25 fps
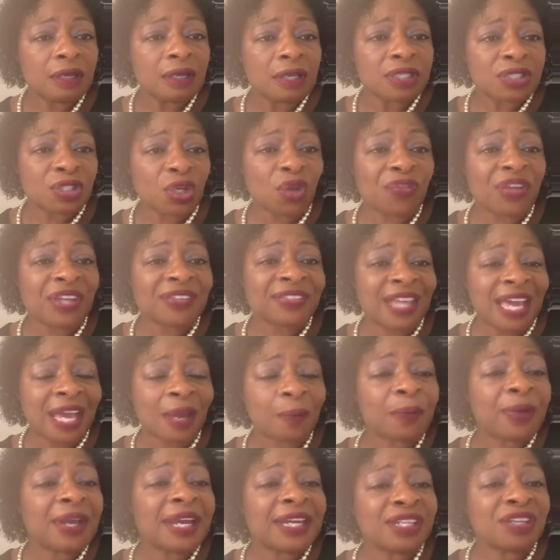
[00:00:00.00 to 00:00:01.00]
so that
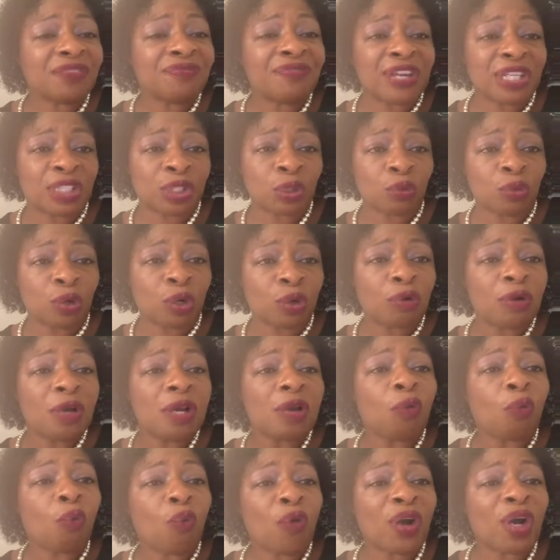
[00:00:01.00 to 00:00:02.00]
that individual
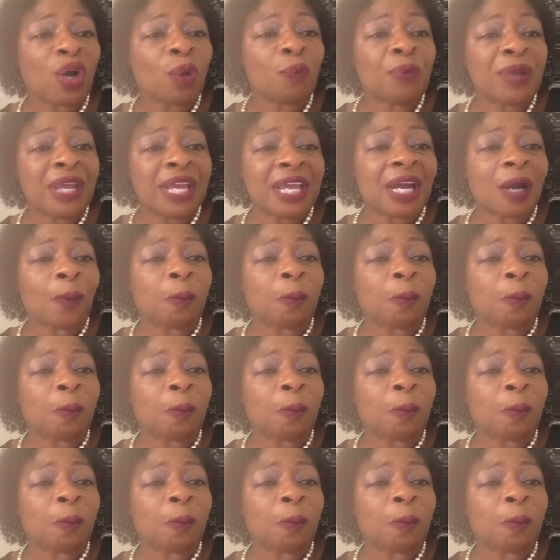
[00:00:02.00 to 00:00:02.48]
will be